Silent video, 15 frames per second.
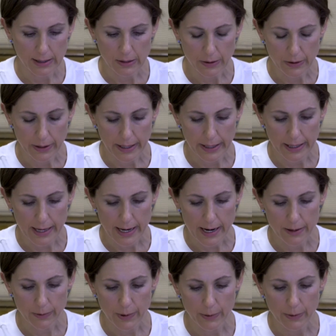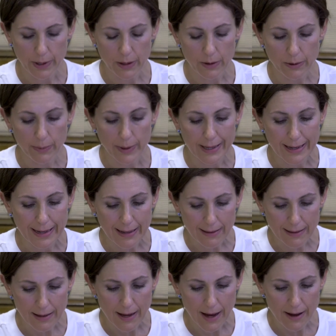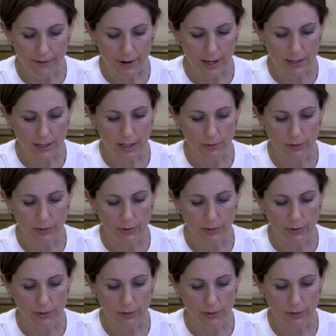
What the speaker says: stock here. When we look beneath the average,